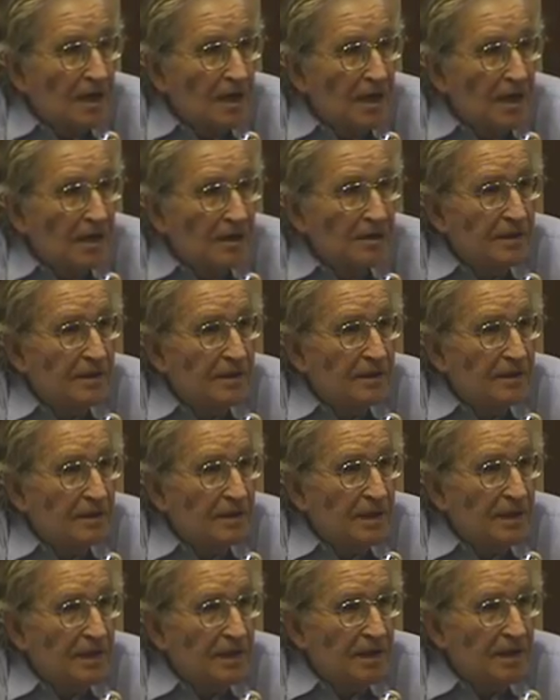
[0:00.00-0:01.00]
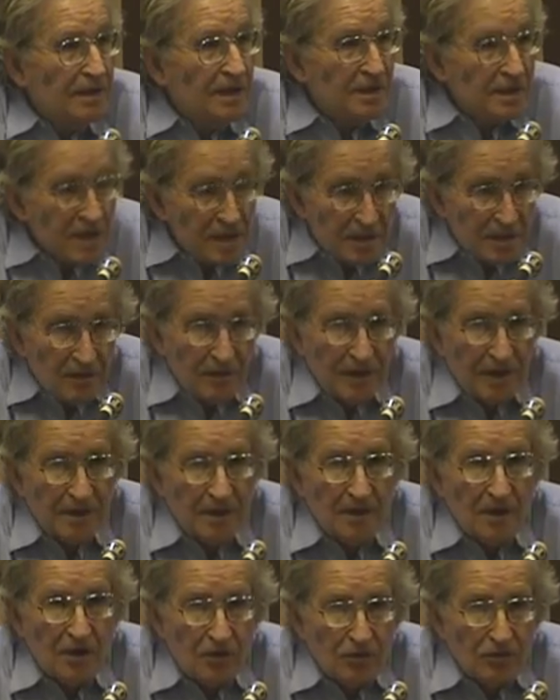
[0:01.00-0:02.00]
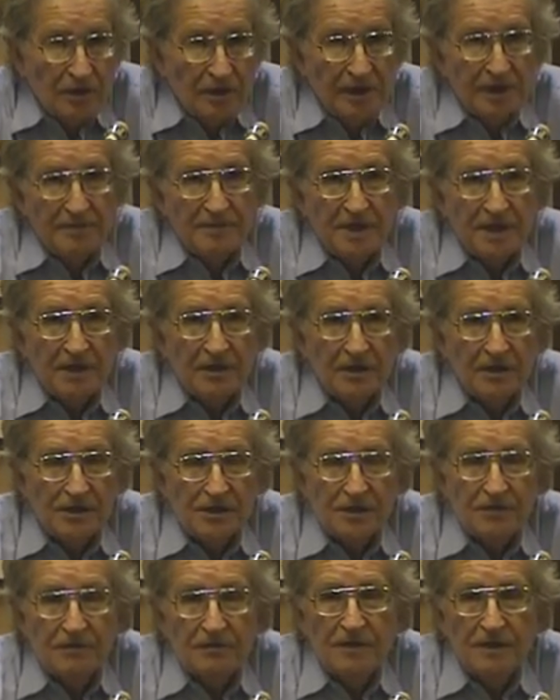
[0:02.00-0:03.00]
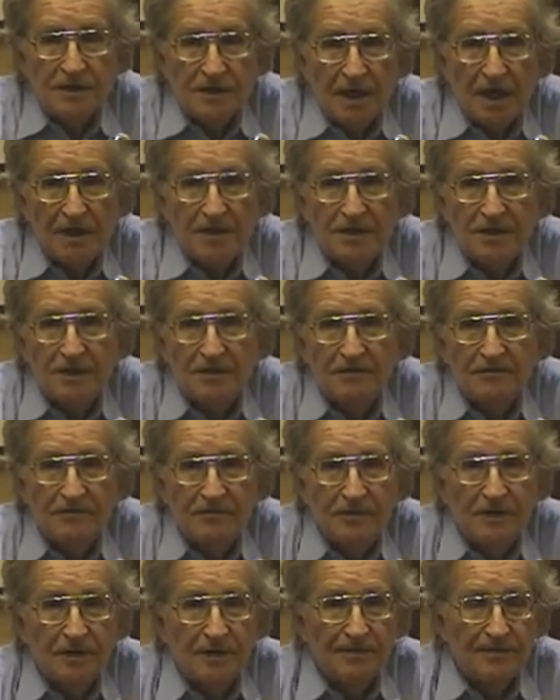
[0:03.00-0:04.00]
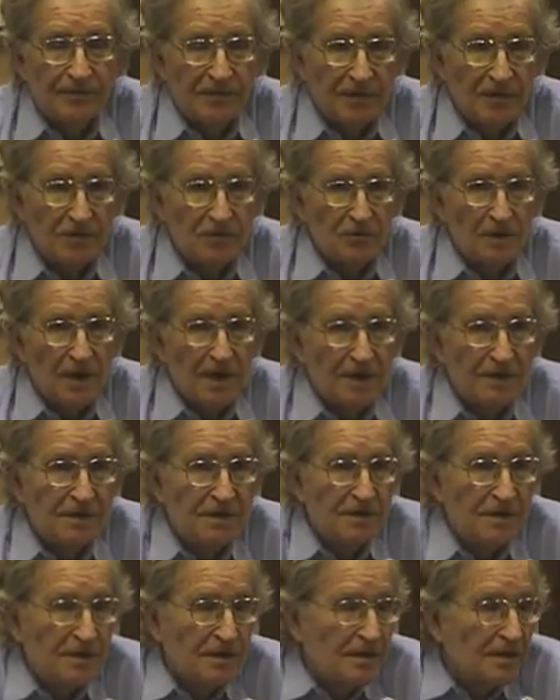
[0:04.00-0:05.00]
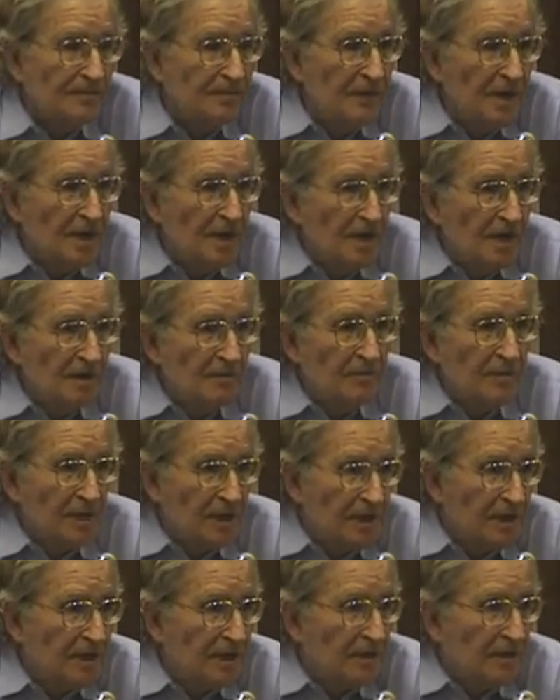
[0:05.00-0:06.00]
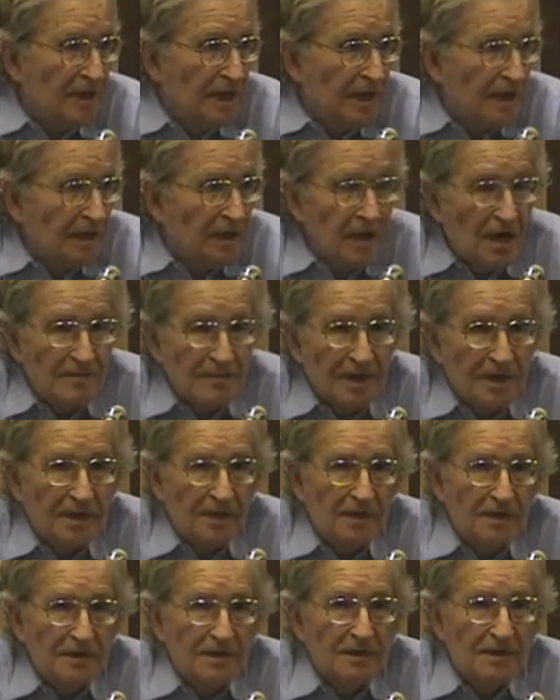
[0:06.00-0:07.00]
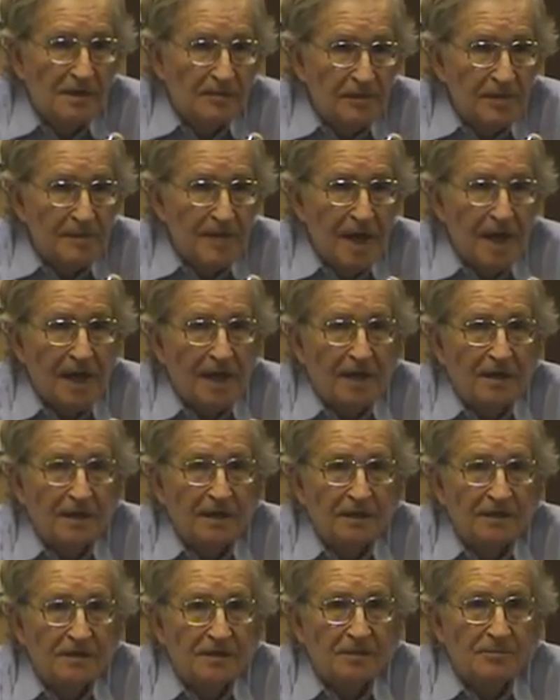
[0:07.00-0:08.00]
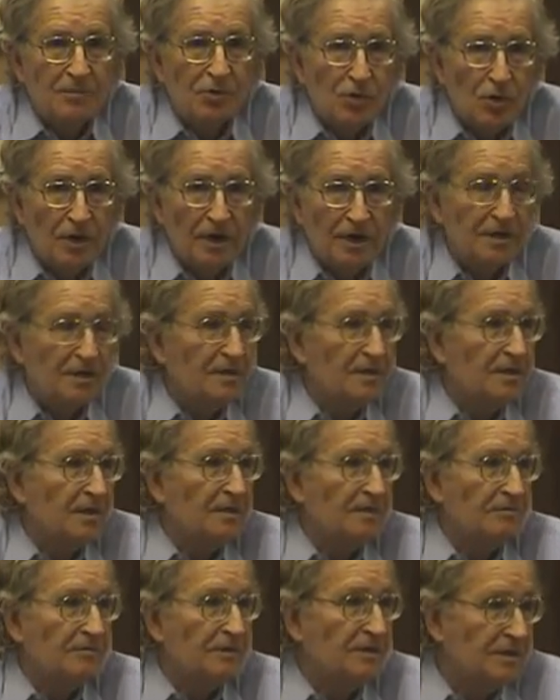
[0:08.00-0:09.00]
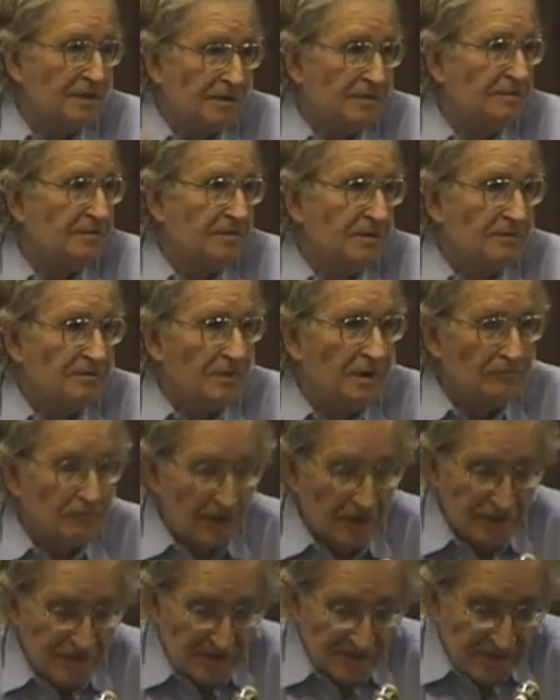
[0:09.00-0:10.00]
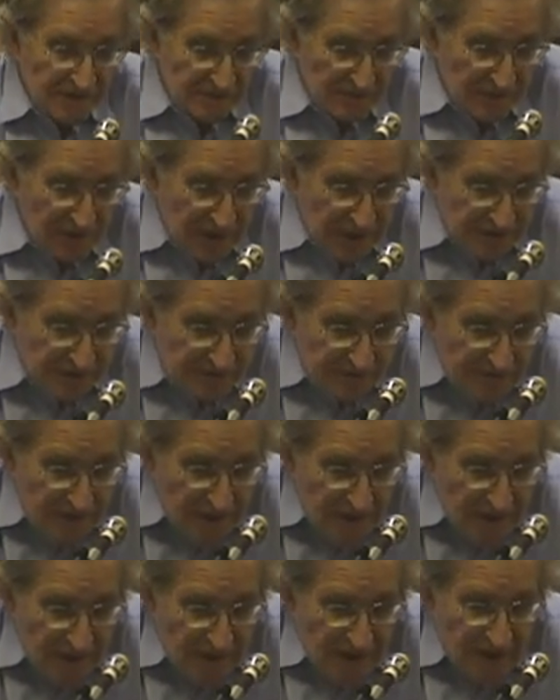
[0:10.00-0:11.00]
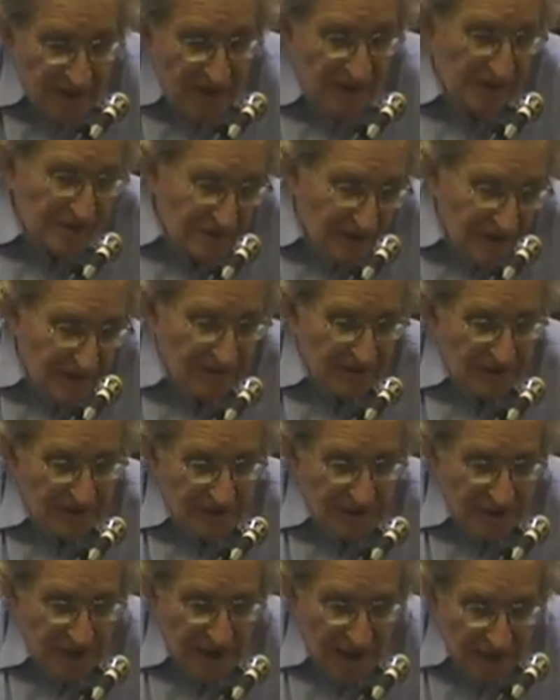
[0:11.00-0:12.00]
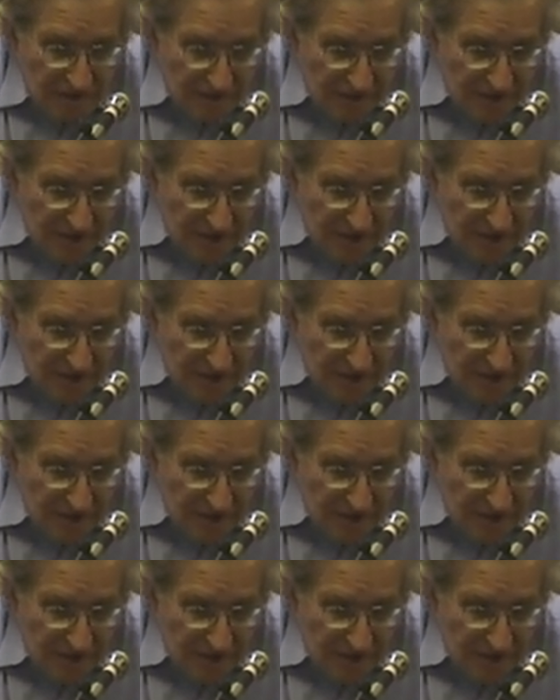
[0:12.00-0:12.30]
continuing only because of decisive U.S. Military, economic, and diplomatic support, which runs up to the present. So obviously that was unacceptable.